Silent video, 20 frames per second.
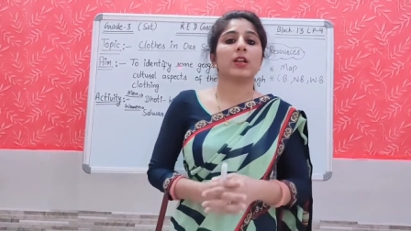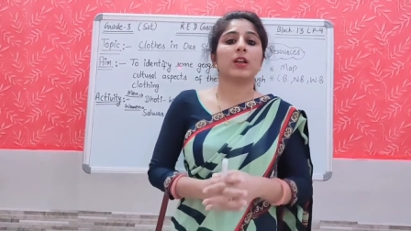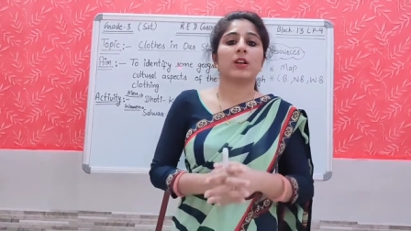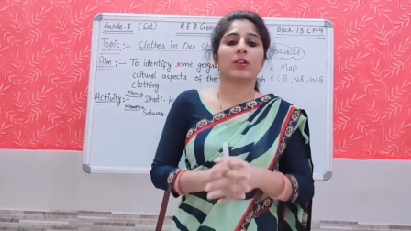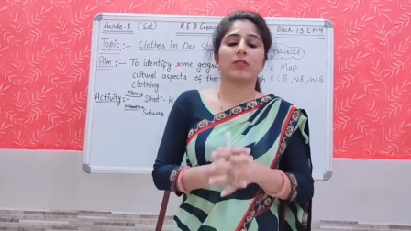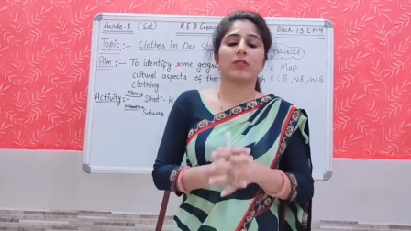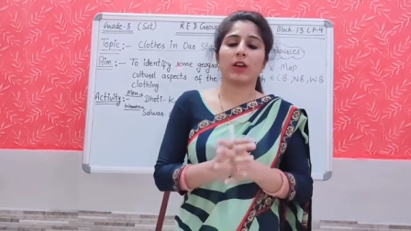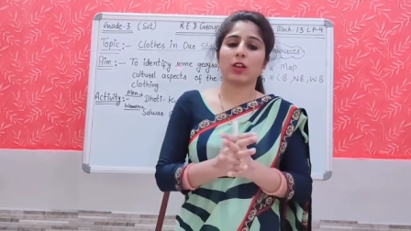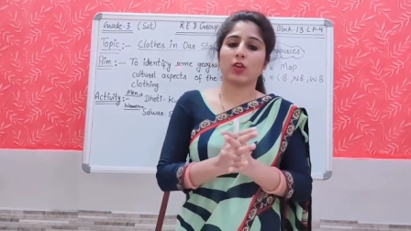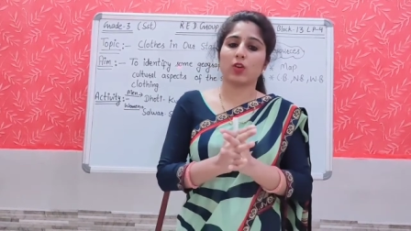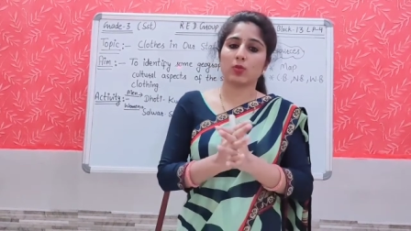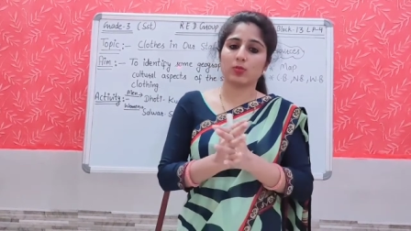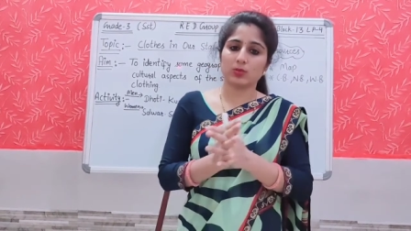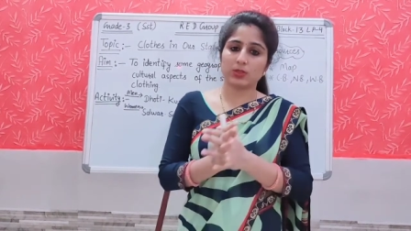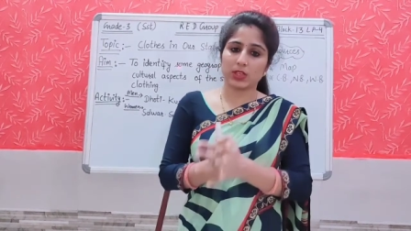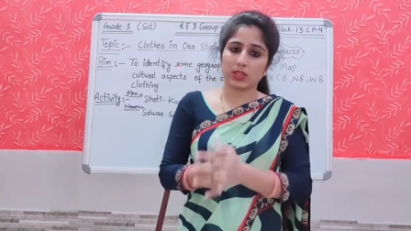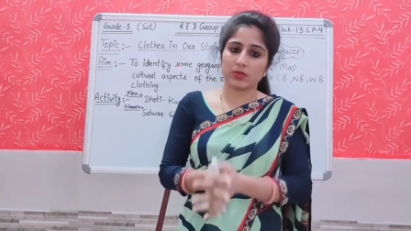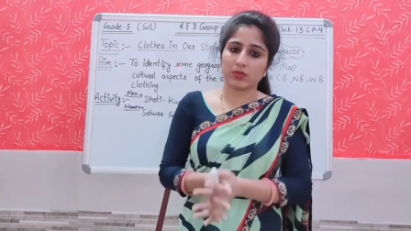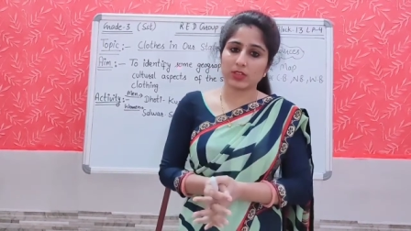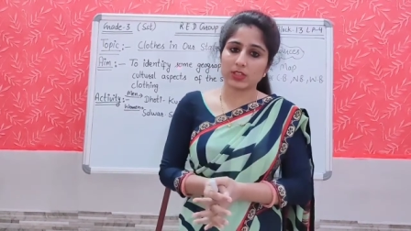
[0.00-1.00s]
While
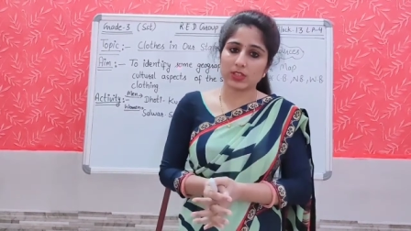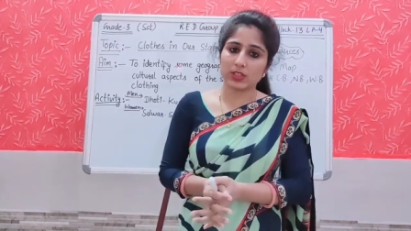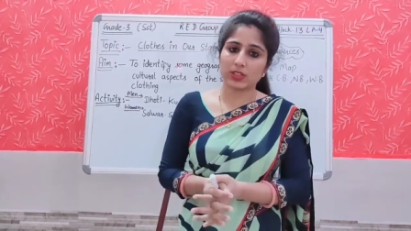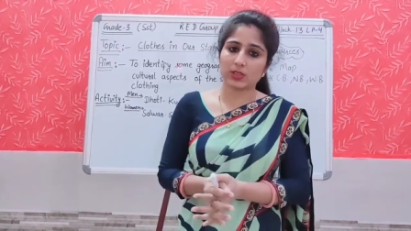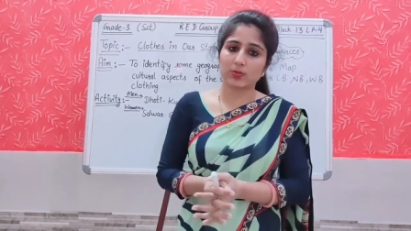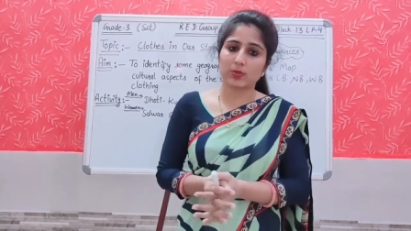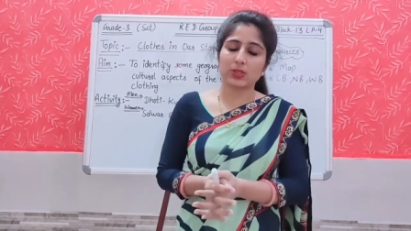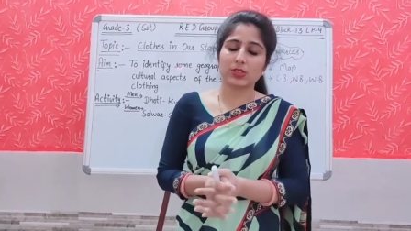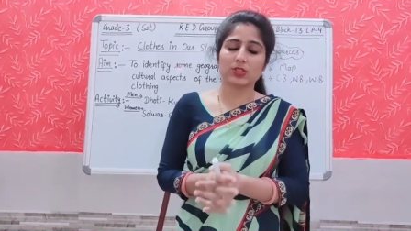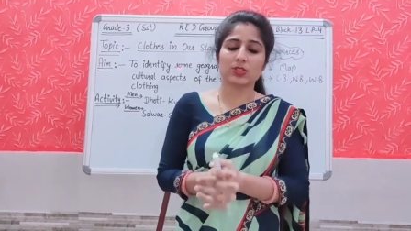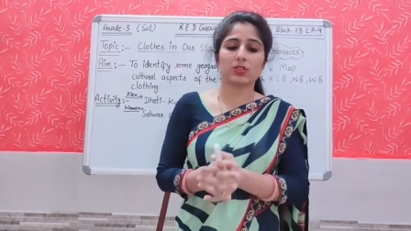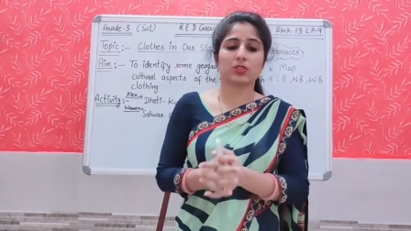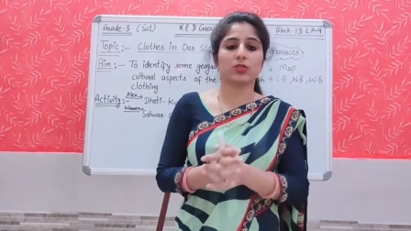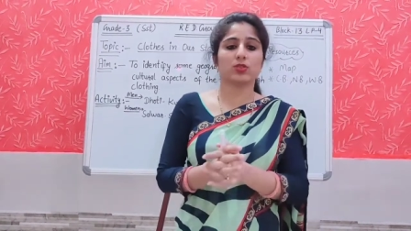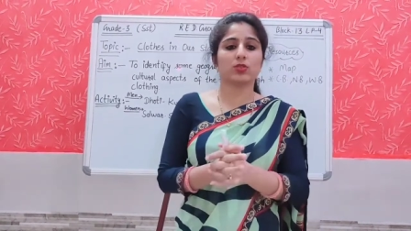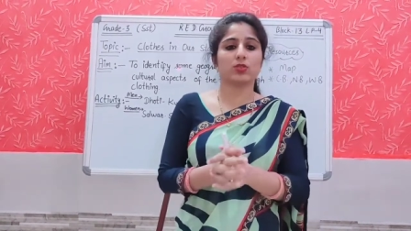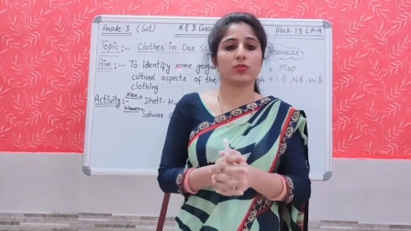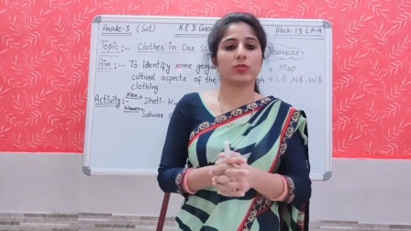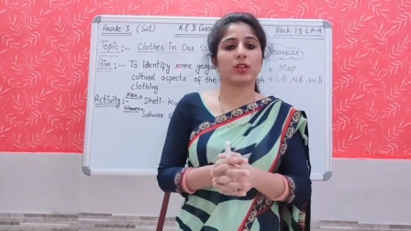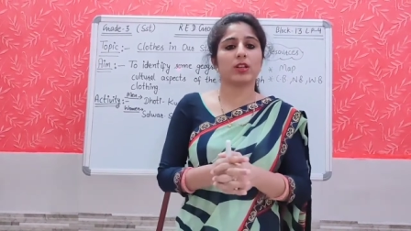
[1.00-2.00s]
observing these pictures,
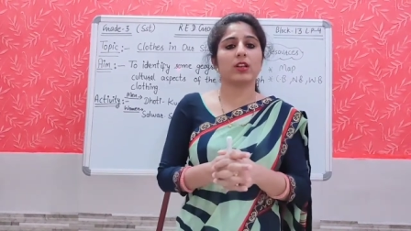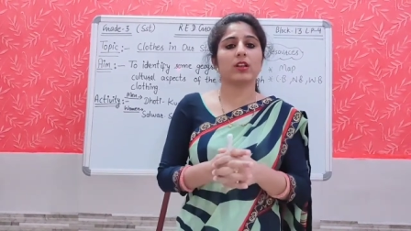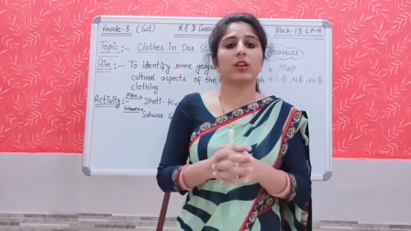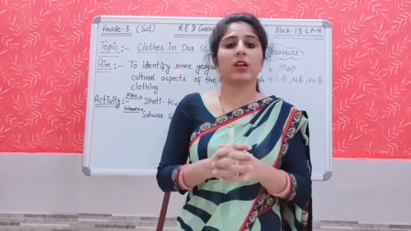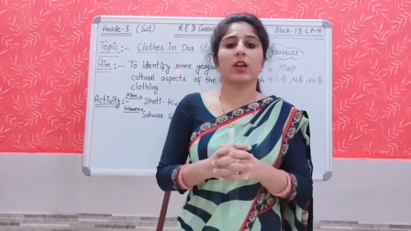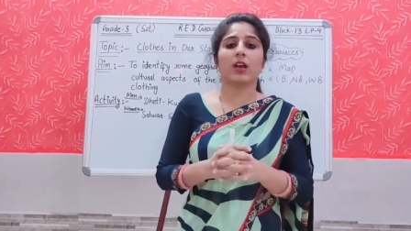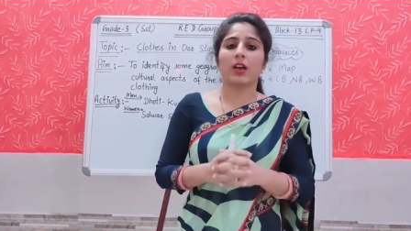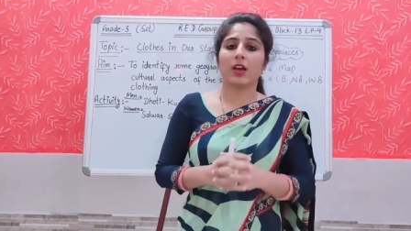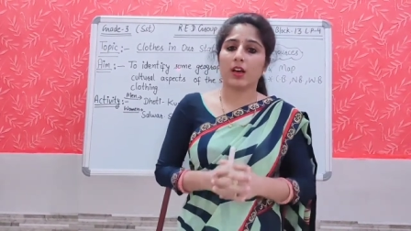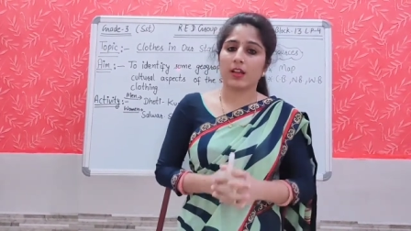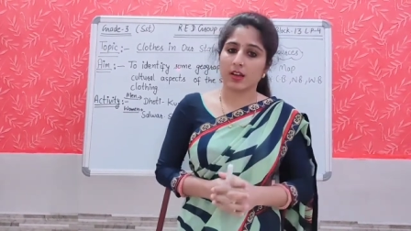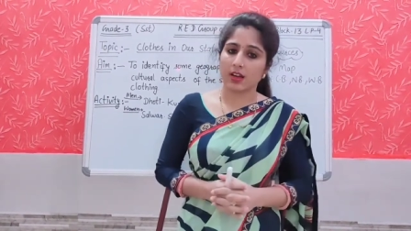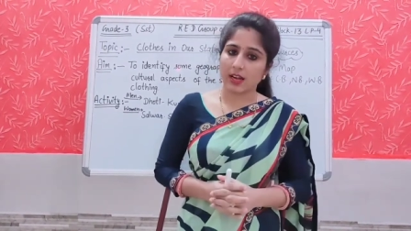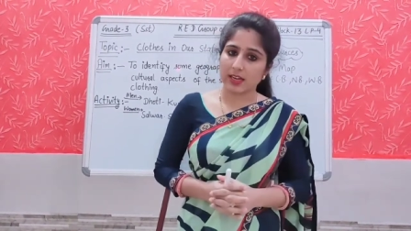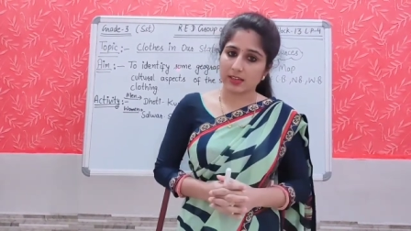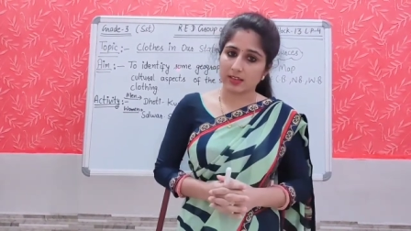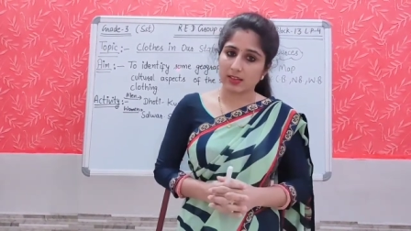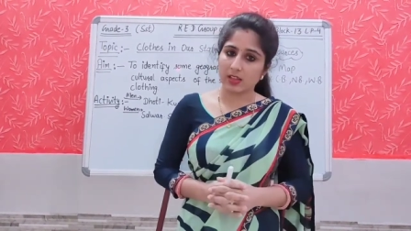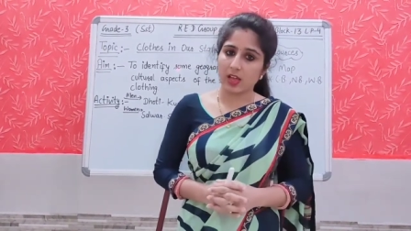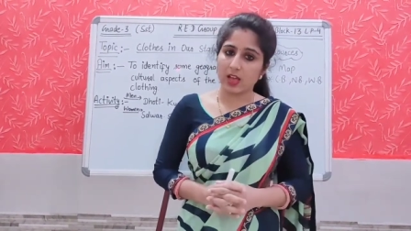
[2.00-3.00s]
you will
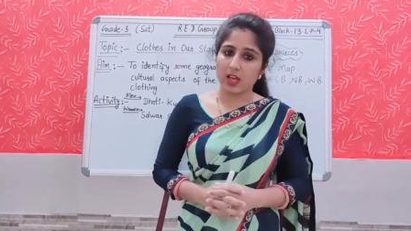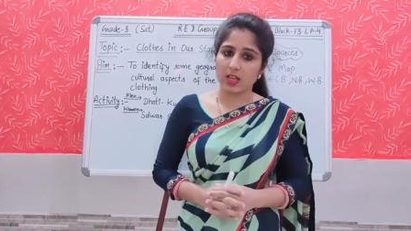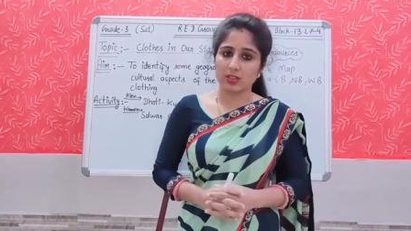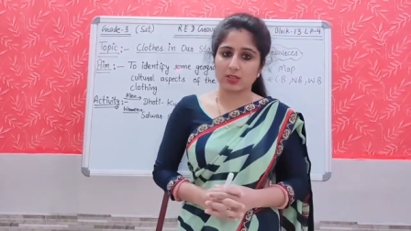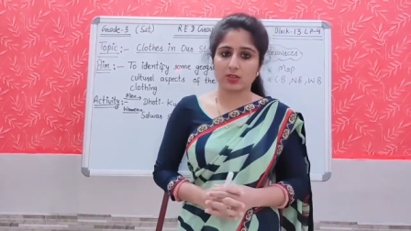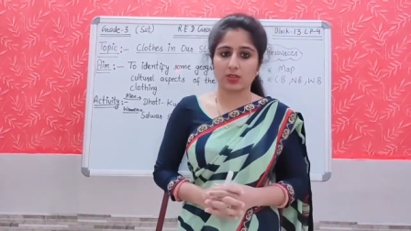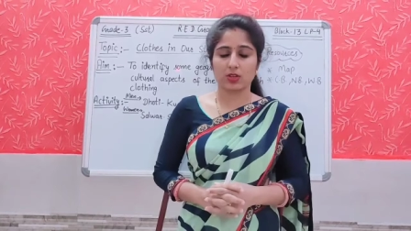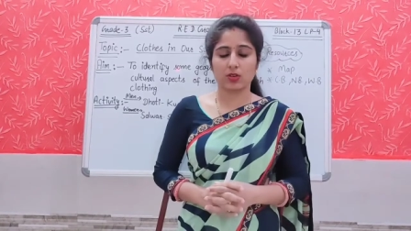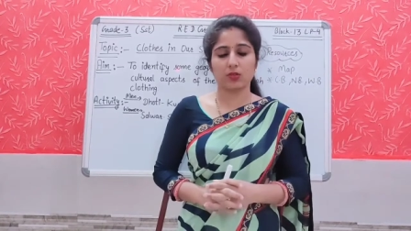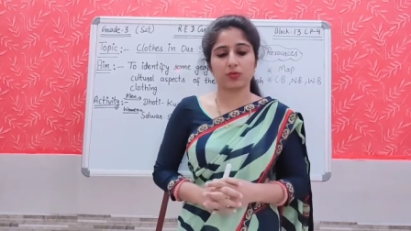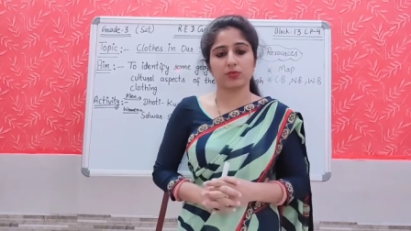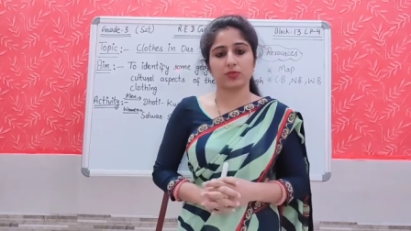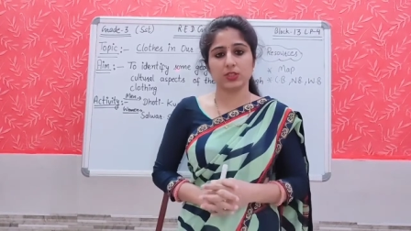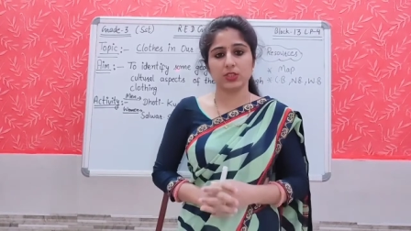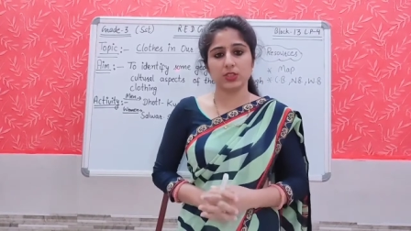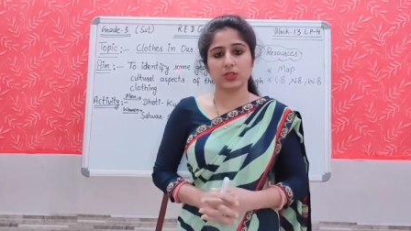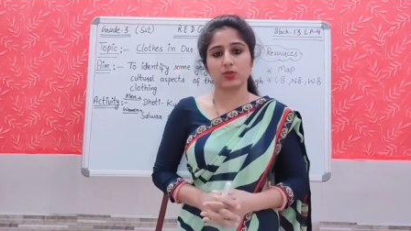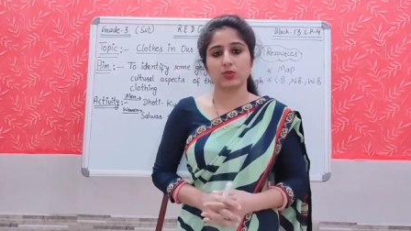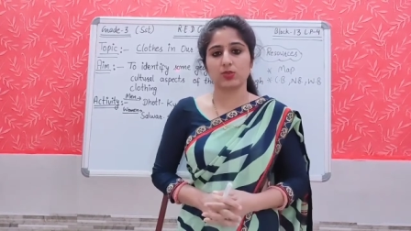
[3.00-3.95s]
write the answer of these